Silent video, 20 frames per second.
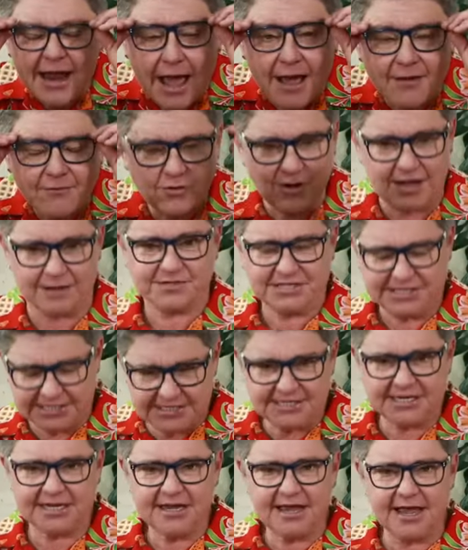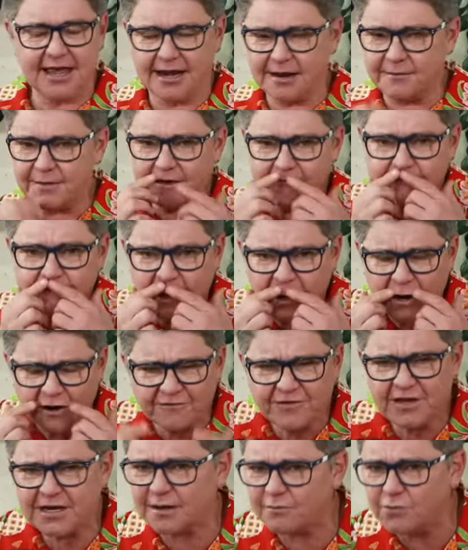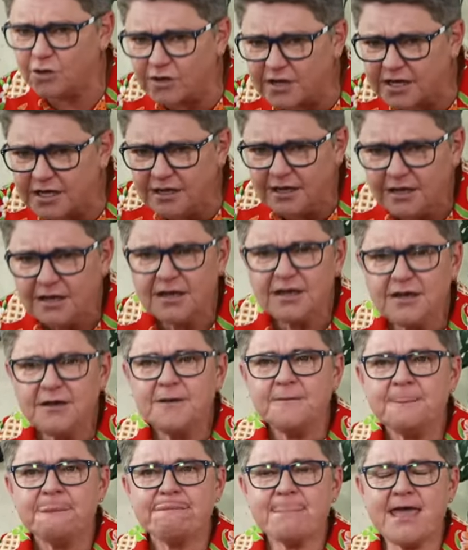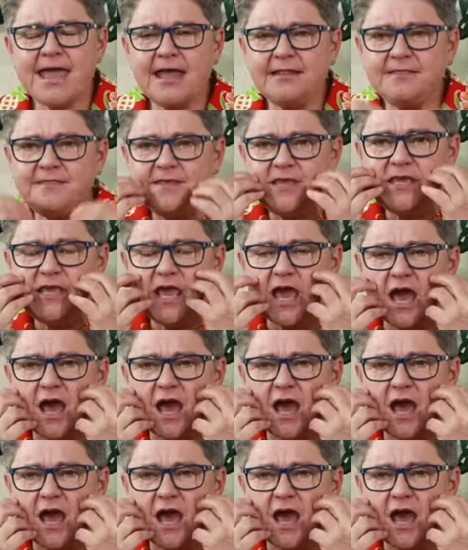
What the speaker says: I'm sitting, and I'm having my coffee, and I'm looking, and the